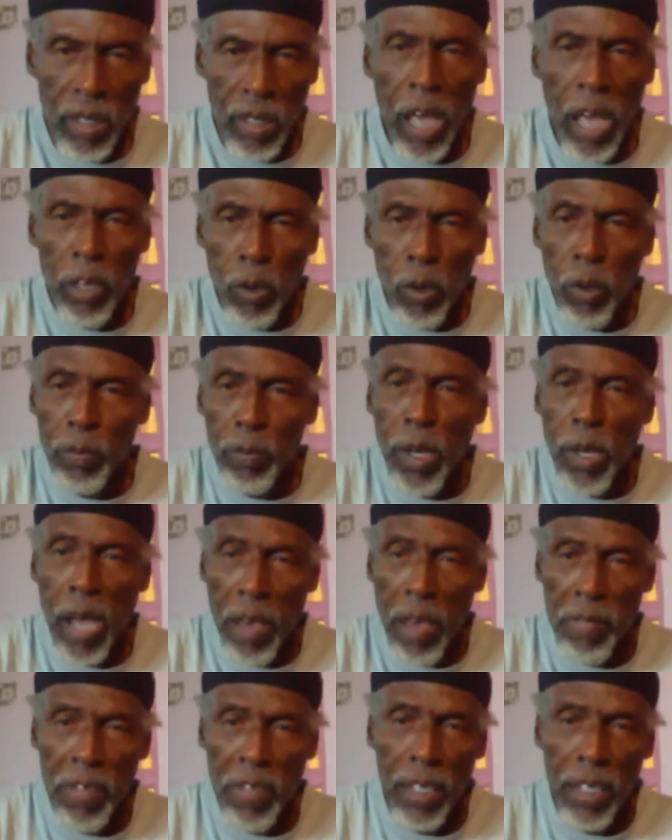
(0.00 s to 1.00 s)
I hope you
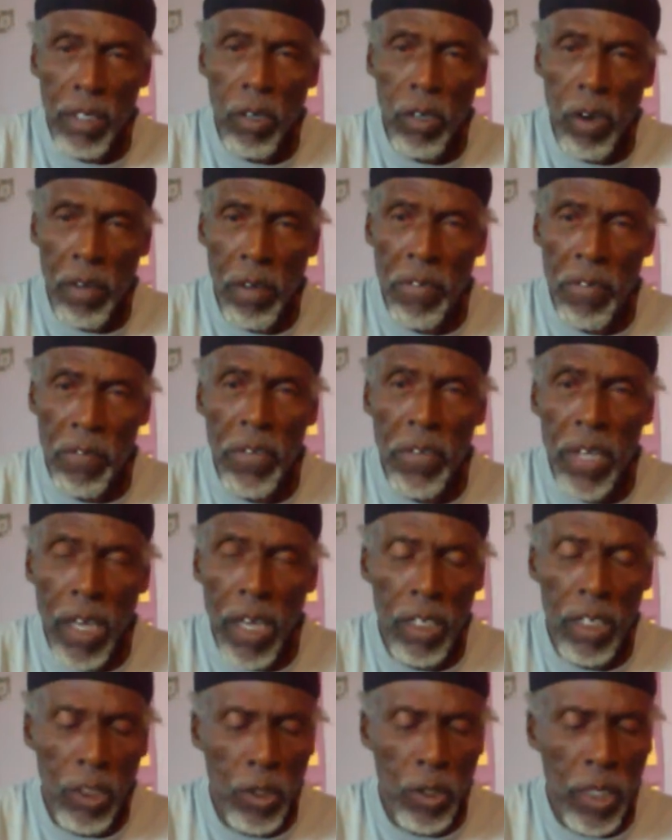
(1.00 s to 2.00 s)
have that down,
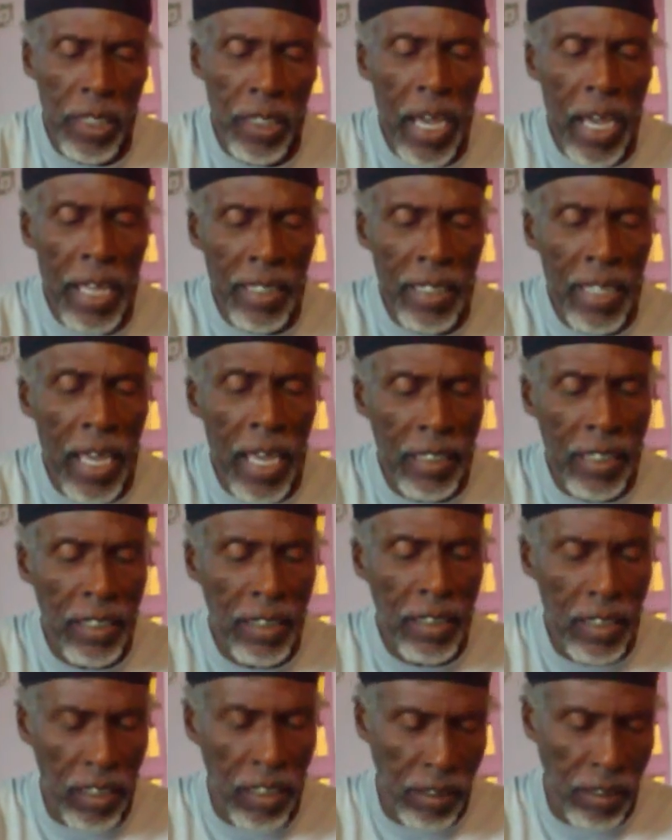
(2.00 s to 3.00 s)

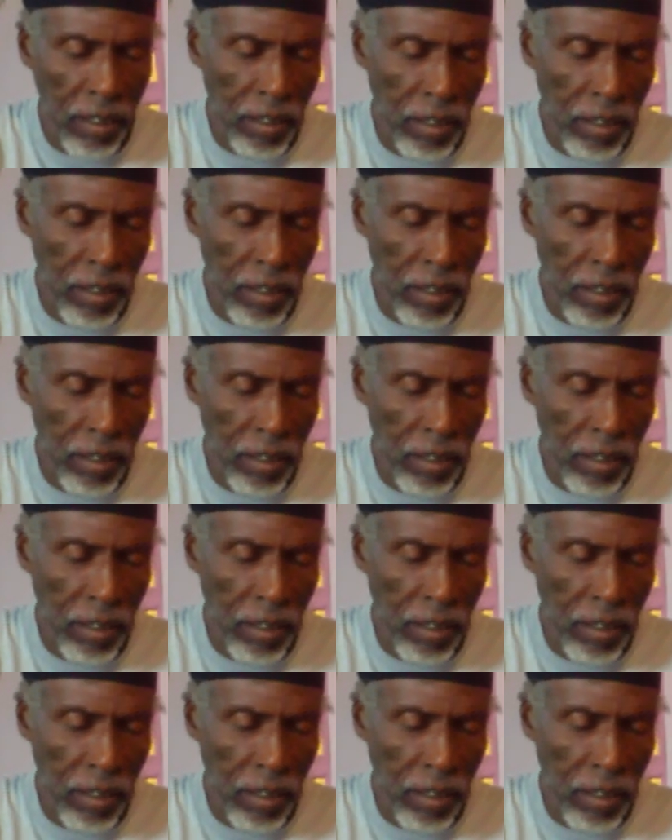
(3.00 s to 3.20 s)
396.